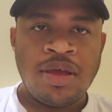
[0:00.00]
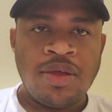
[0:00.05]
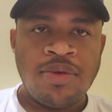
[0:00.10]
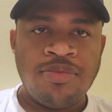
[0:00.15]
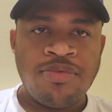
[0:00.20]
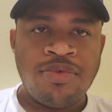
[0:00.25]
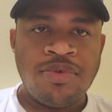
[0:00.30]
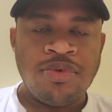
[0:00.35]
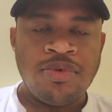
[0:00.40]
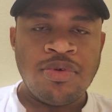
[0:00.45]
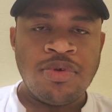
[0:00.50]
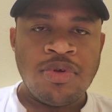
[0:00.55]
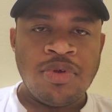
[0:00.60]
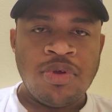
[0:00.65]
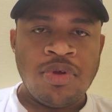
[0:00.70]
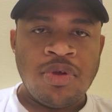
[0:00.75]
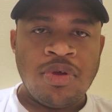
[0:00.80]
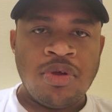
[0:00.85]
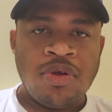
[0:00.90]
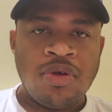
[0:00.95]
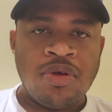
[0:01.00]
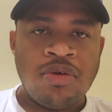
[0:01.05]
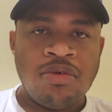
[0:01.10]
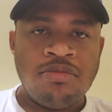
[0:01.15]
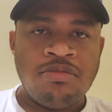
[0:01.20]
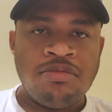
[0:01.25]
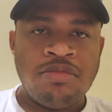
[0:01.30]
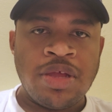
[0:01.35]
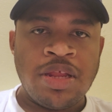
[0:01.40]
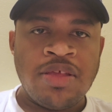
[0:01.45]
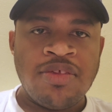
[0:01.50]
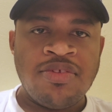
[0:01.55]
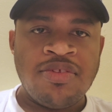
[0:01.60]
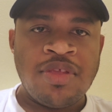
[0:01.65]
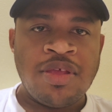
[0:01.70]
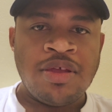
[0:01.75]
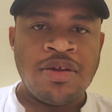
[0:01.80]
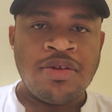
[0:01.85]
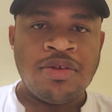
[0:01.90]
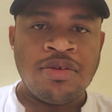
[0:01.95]
have to manage
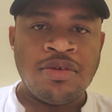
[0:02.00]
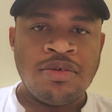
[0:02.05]
that.